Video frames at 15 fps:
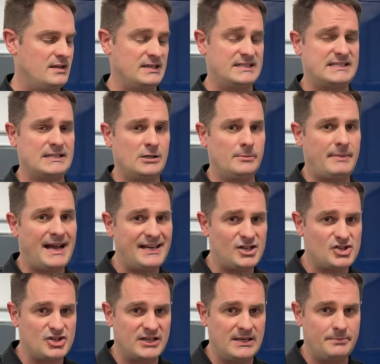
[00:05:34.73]
They still
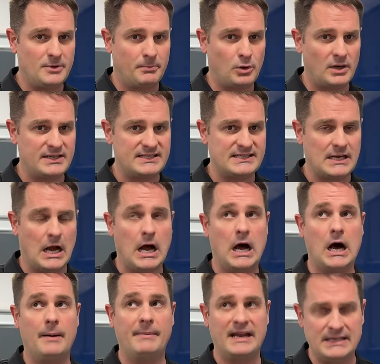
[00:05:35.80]
managed to keep the price
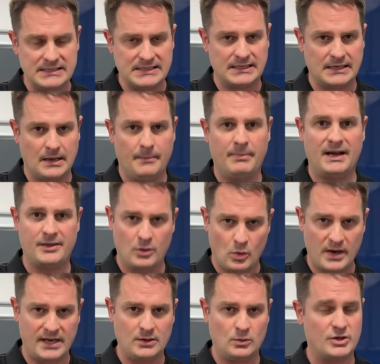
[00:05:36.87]
amazing, by the
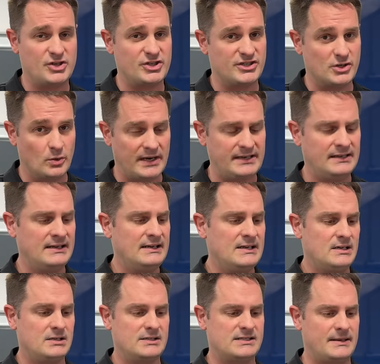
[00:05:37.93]
way, which is great,
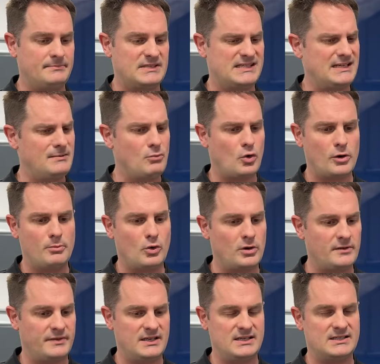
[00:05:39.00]
because I'm seeing more and more
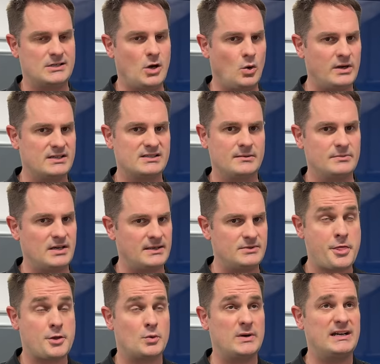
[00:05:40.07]
of these coatings sometimes,
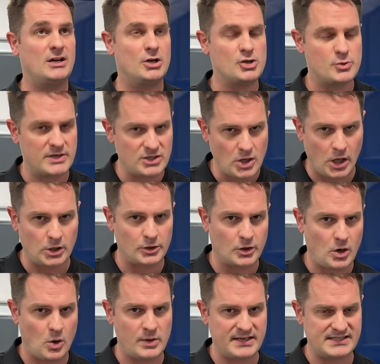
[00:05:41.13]
$300
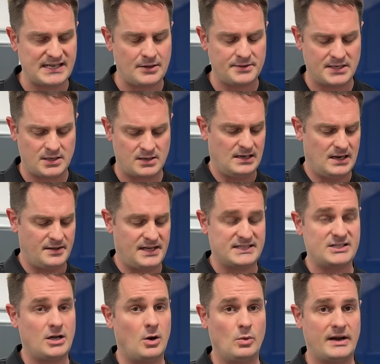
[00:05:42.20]
coatings out there. That's
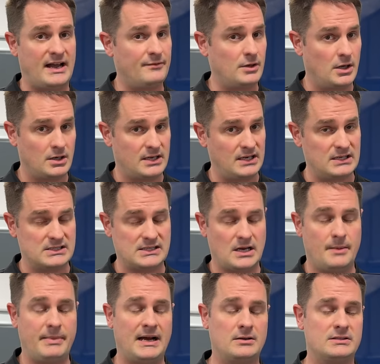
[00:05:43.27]
not what AvalonKing is
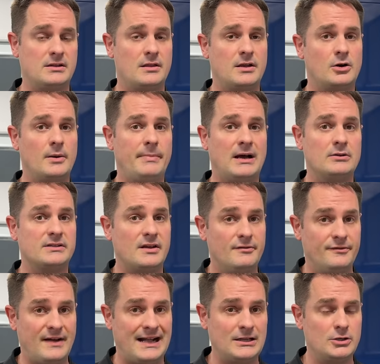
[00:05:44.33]
about. They're about
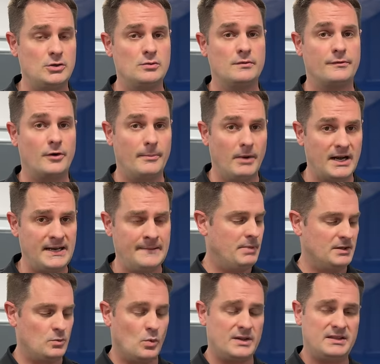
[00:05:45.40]
value for money.
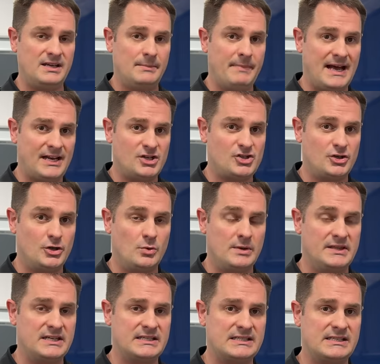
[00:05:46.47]
But what they managed to do
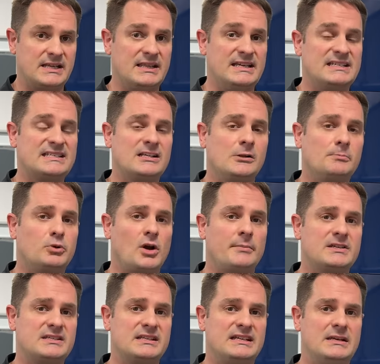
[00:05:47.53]
with this, they still
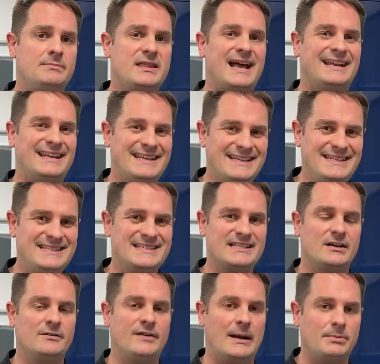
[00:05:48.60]
promise to keep that ease
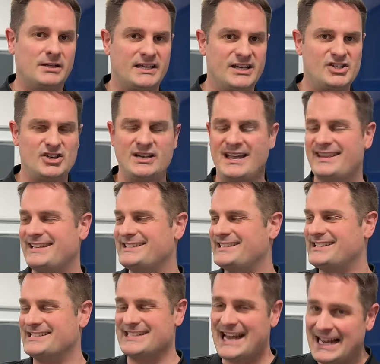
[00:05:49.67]
of application, and that's
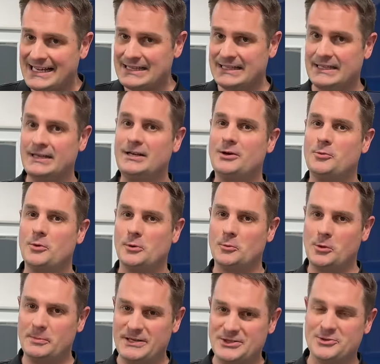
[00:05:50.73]
exactly what
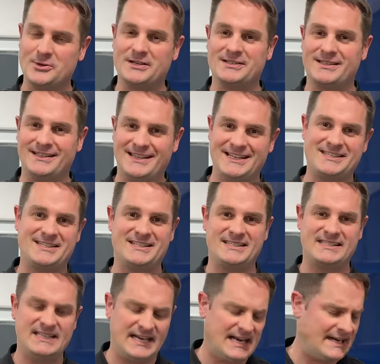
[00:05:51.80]
we'll be doing to test this
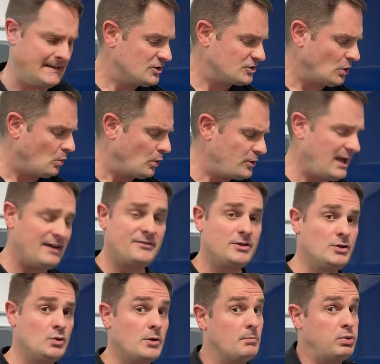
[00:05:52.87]
today. So what do you have to
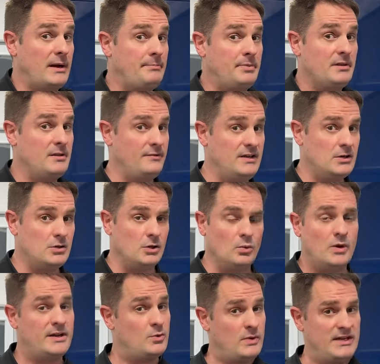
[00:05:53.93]
do to prep the vehicle?
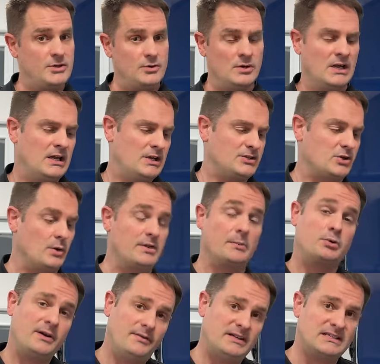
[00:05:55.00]
What did we do? So in the
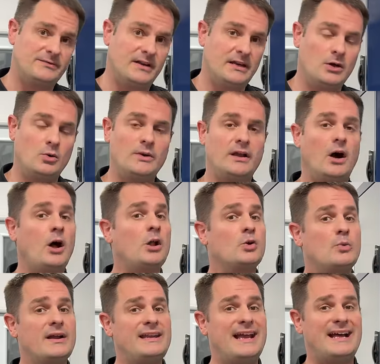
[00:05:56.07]
previous video, we
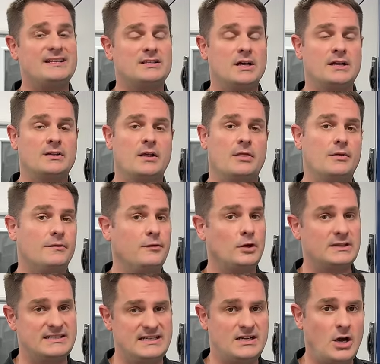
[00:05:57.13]
already had done the
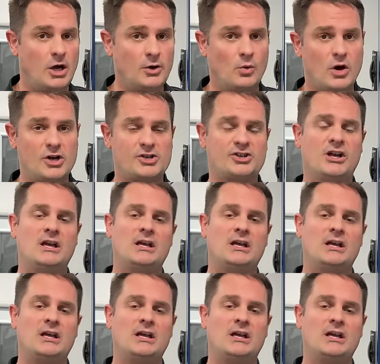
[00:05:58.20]
full decon wash.